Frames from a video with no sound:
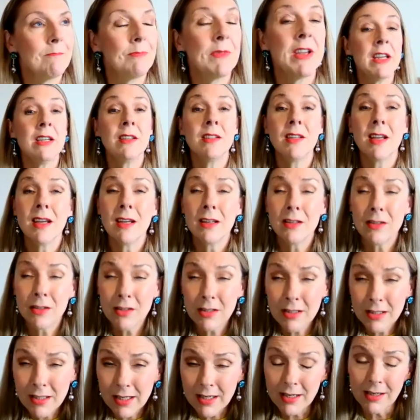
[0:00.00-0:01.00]
it takes
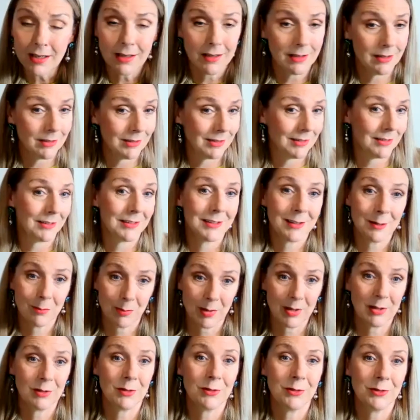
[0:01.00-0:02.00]
years to
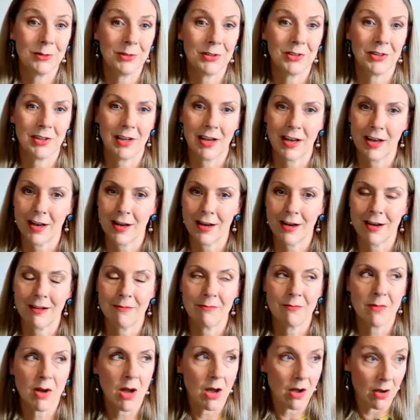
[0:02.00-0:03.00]
build
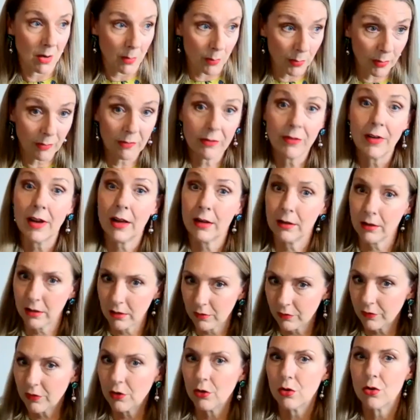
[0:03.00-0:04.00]
up value
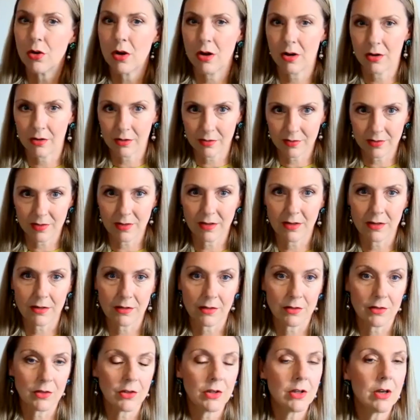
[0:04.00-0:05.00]
for your
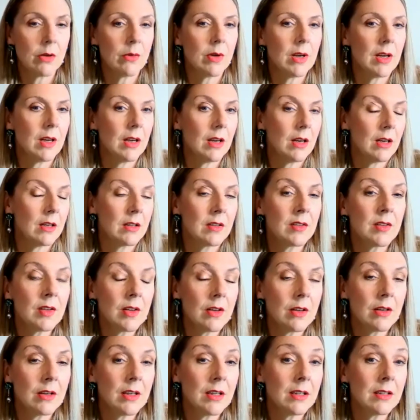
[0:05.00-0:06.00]
artist, you know, and it can
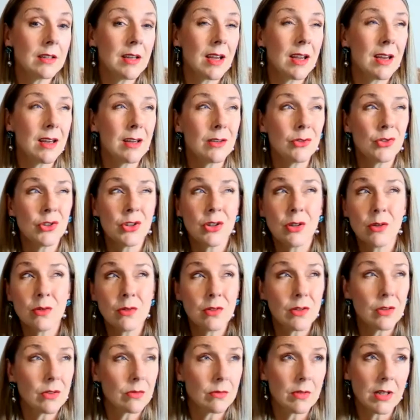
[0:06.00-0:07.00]
certainly take 2
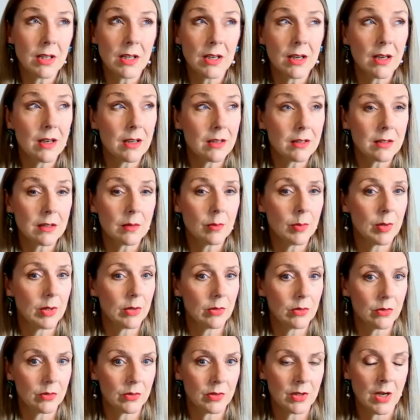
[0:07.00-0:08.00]
to 3 years to
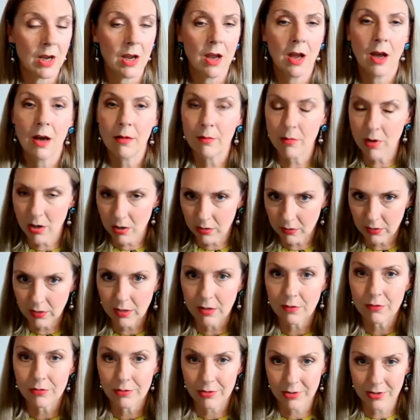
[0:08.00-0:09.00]
build a
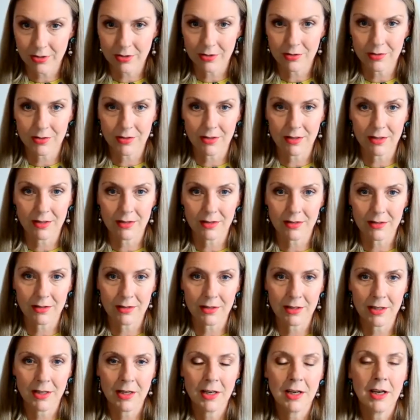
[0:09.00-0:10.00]
market for an artist.